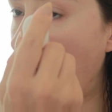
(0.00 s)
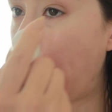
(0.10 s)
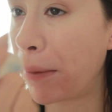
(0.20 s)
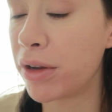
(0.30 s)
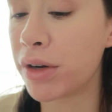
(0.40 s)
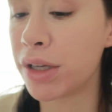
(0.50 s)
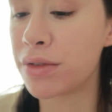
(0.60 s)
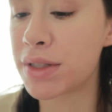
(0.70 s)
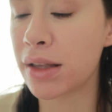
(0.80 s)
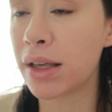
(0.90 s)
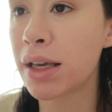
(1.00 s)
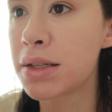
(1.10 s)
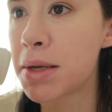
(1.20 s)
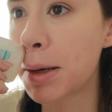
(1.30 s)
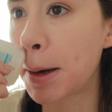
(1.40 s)
if you were using like a
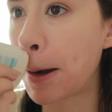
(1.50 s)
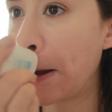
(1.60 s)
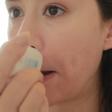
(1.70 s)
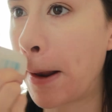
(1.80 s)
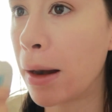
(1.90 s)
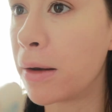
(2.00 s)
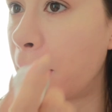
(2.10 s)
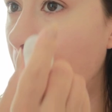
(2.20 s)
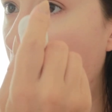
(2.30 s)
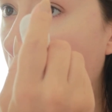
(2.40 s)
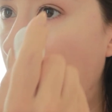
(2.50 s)
tinted and not